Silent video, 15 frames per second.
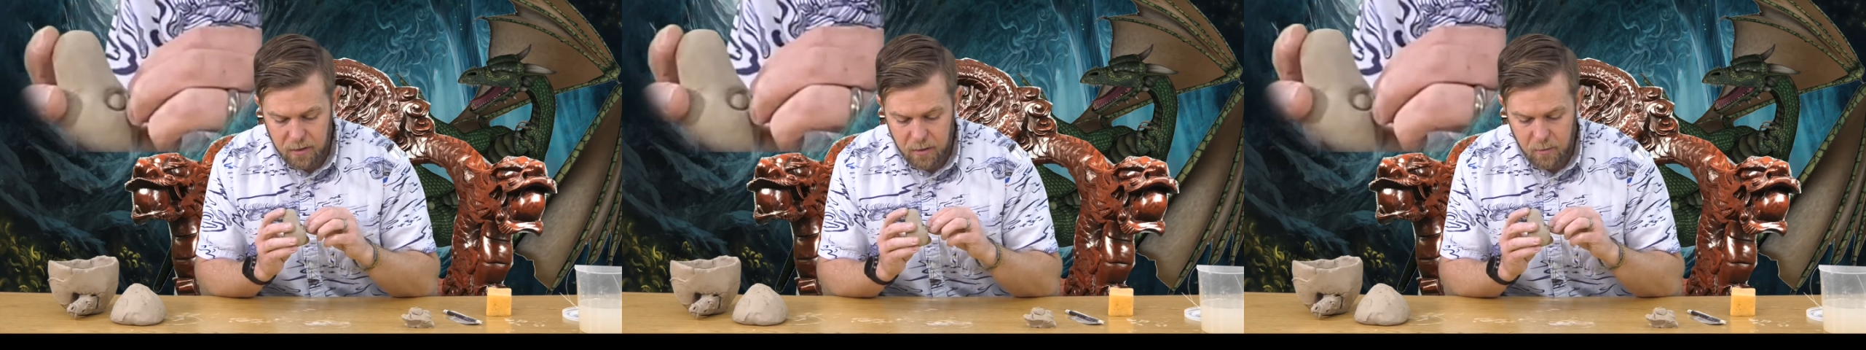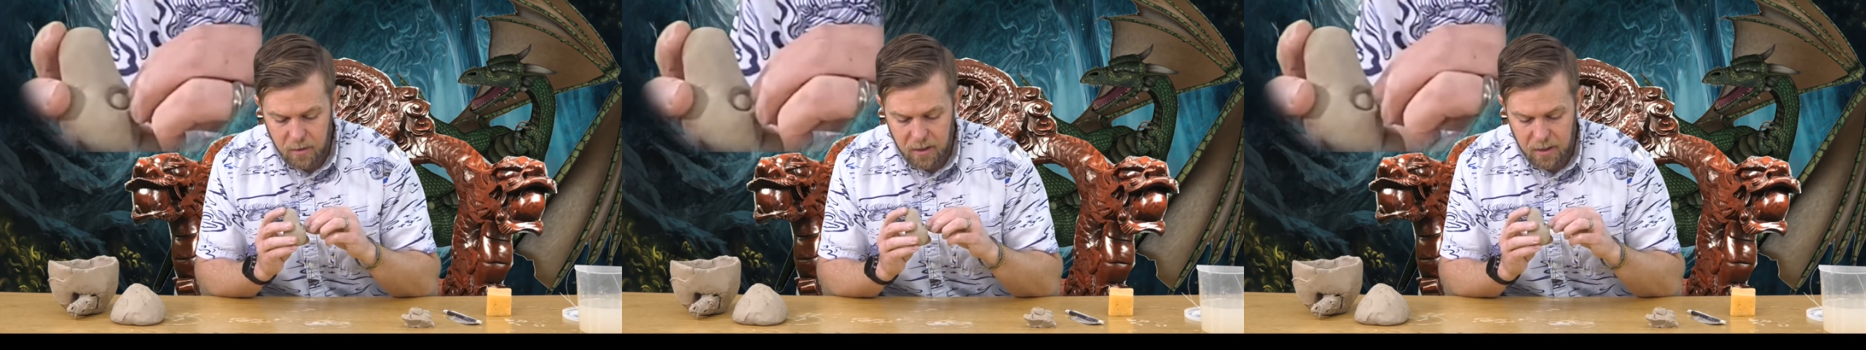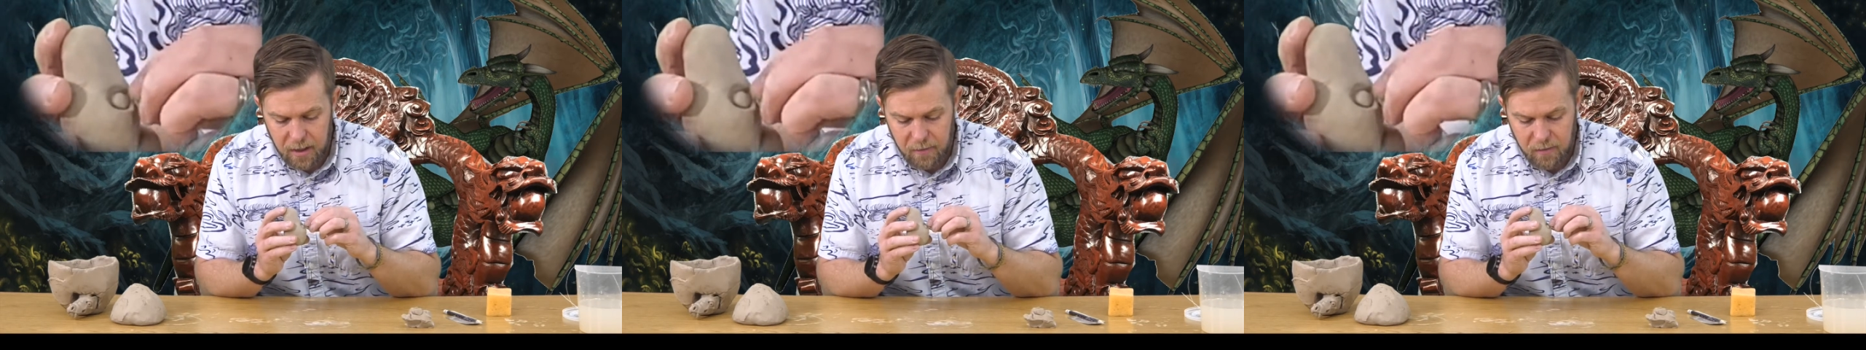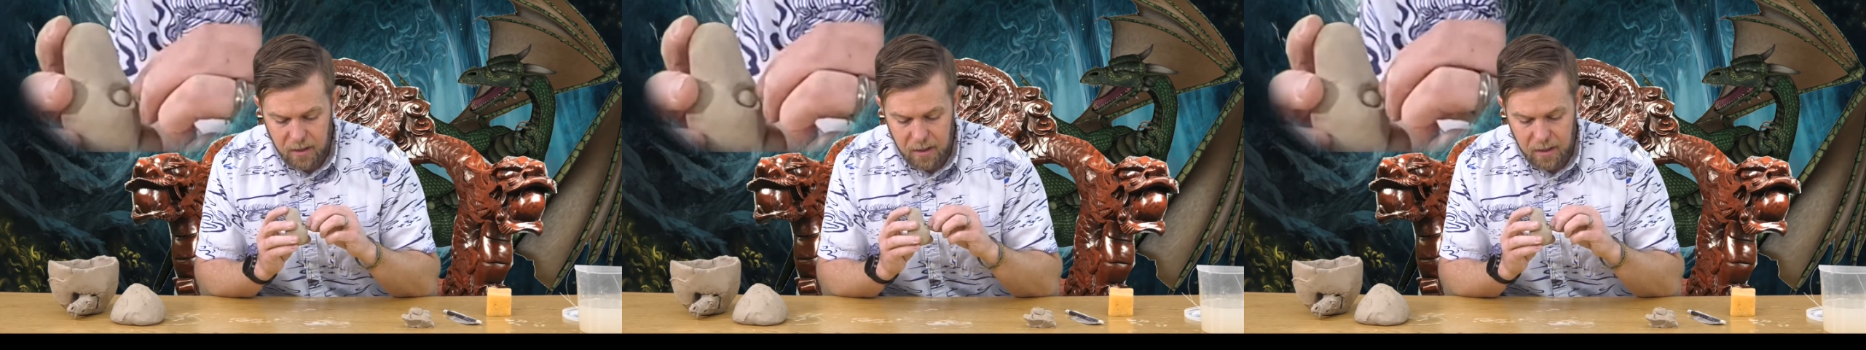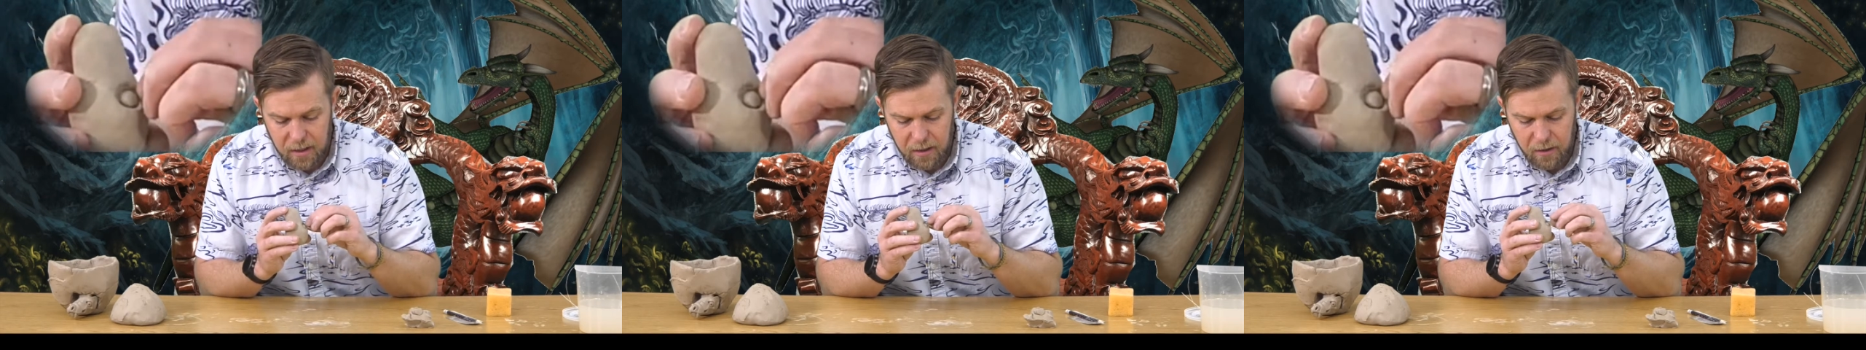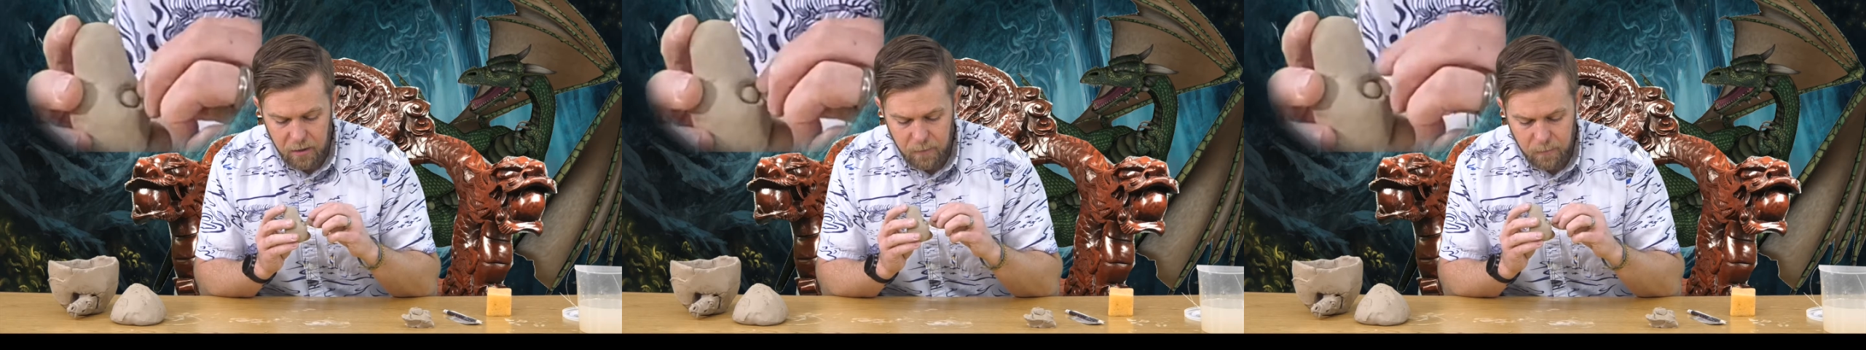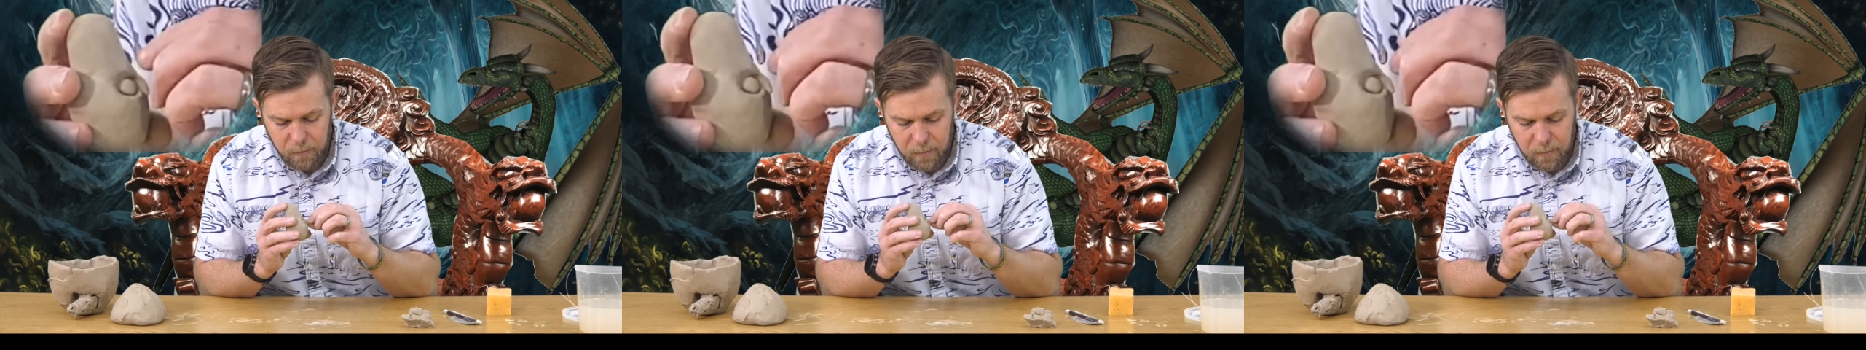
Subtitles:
they wouldn't have any hair.